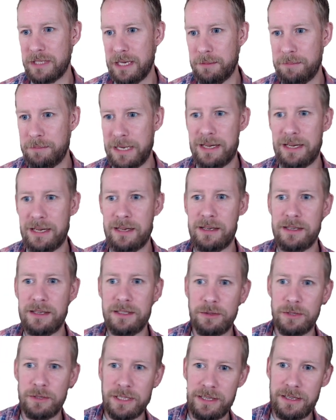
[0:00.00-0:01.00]
better,
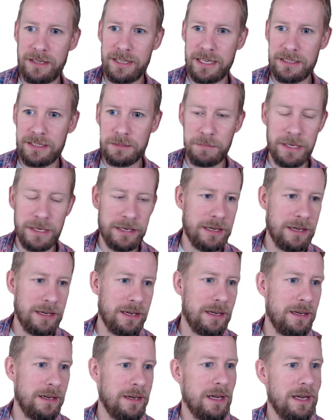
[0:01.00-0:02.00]
your gear gets
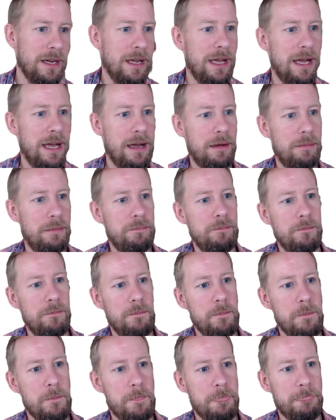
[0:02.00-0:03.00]
better,
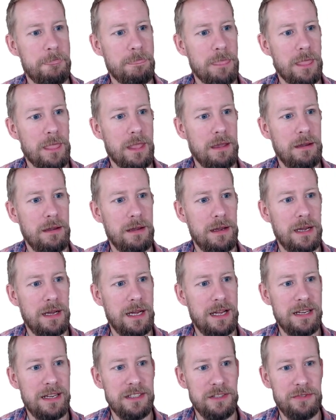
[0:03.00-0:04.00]

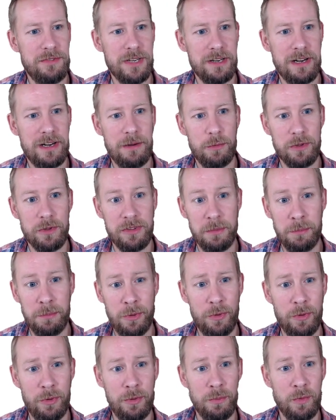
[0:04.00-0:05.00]
and you figure out what's
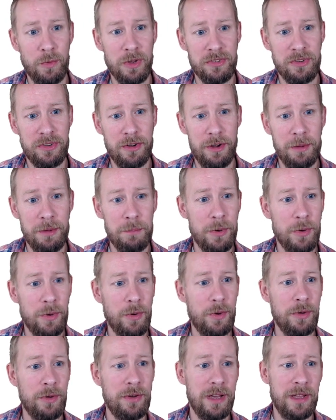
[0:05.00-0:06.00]
important, what's not
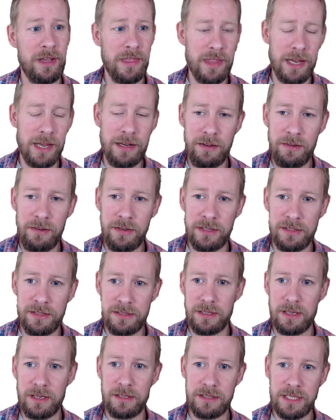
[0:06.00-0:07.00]
important, and then you can
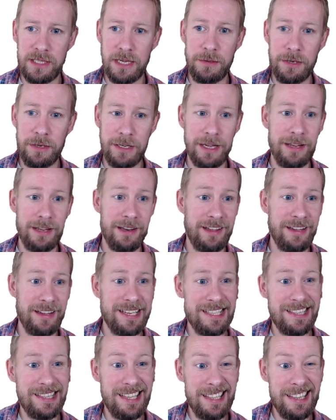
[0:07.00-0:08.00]
start to go, okay,
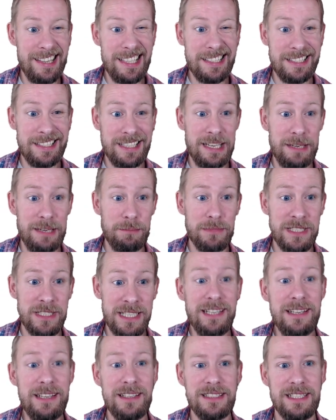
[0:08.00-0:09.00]
like in this team,
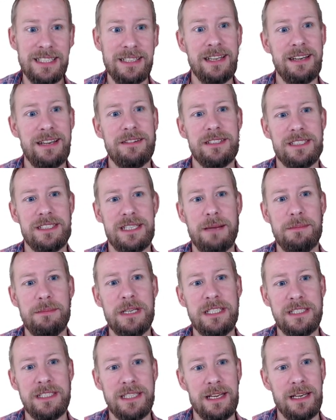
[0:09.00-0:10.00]
Tila's in here as a
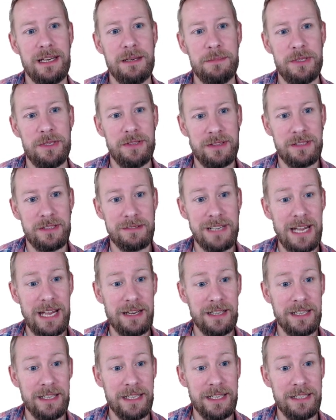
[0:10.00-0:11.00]
damage dealer, but the
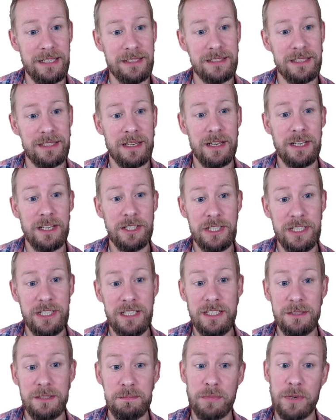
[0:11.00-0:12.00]
reality is
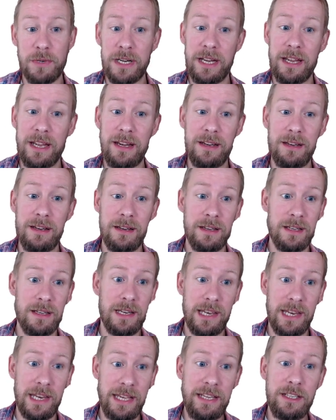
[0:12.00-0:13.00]
she's bringing
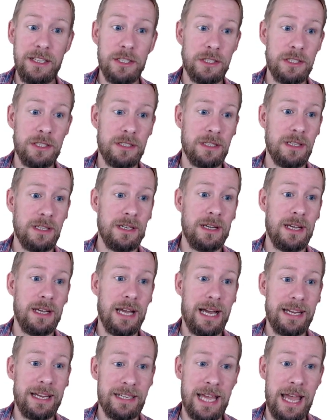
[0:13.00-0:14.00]
Leech
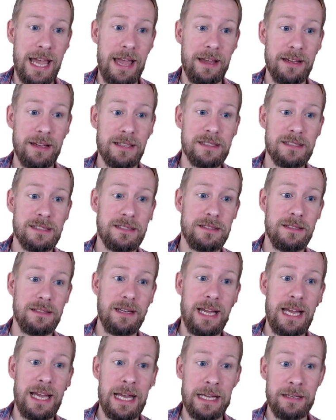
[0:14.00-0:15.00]
and Hex
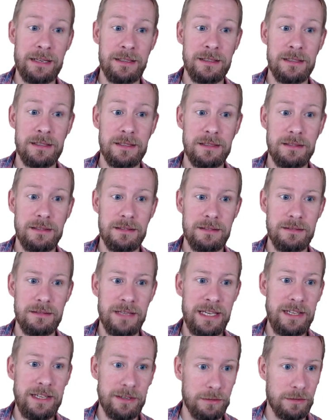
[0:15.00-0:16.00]
and
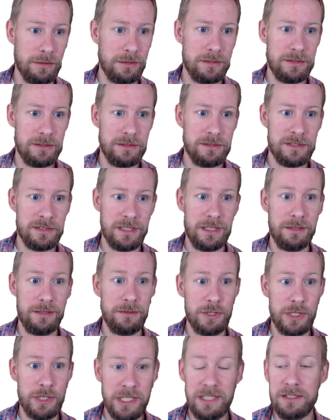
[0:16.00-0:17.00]
heals, so
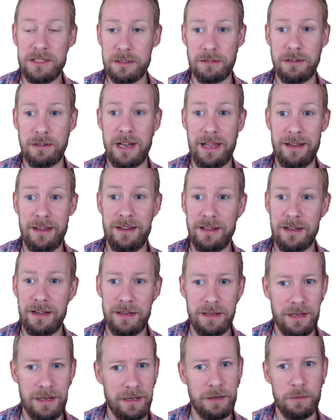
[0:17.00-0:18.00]
she's great
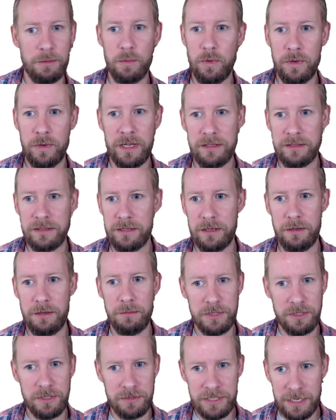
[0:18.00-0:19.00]
and like a walking tomb.
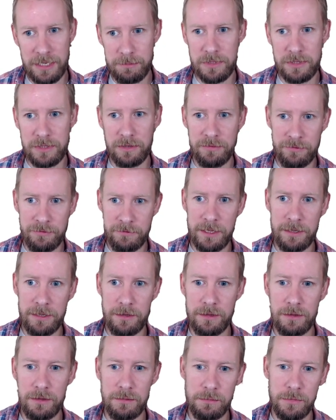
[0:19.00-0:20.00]
So champs that
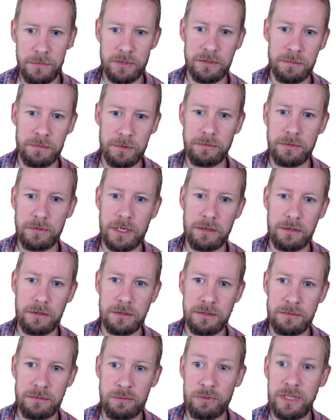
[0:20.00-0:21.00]
fill multiple
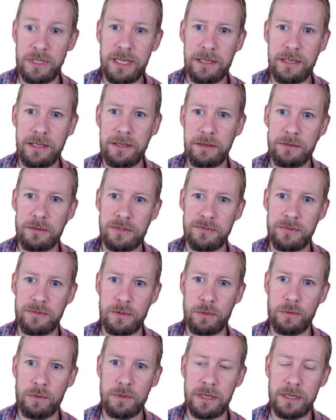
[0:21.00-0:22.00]
roles are really
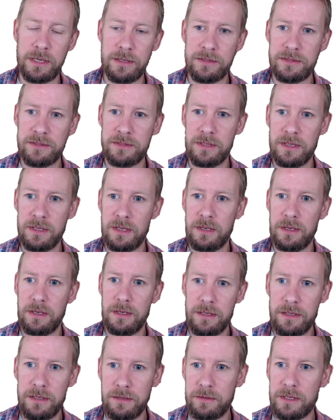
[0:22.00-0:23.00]
useful because
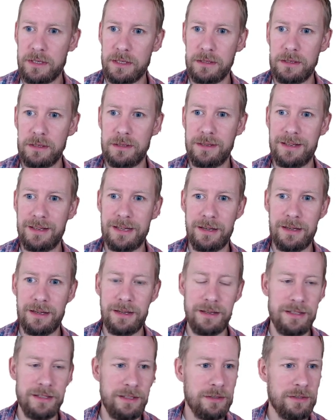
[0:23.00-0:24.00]
you can
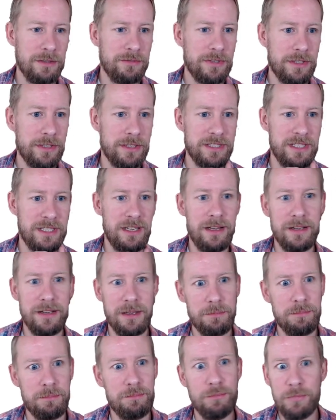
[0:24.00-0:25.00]
fill those in, like a
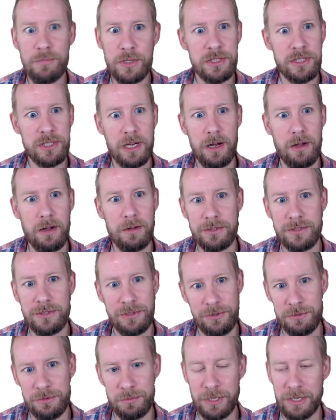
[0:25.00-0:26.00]
Mashald
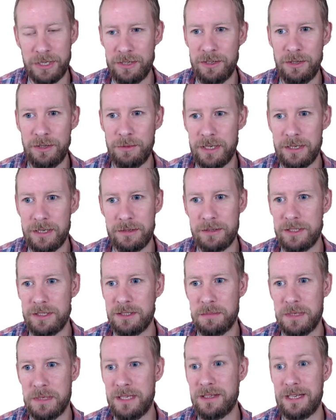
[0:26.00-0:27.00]
who's bringing you increased
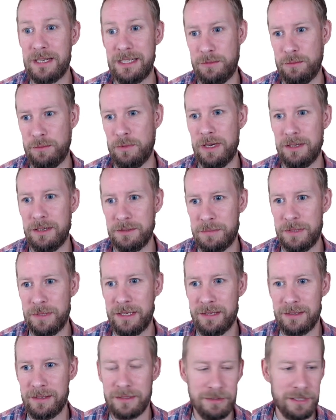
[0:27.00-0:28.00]
speed as well as
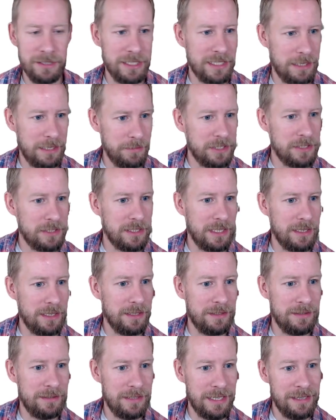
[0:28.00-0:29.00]
being a great damage
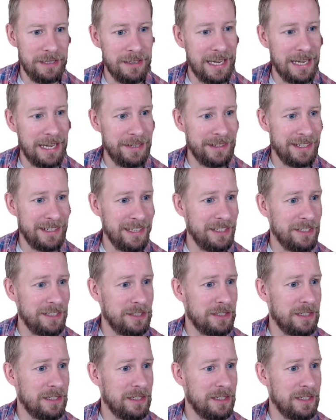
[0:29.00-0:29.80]
dealer and Leech.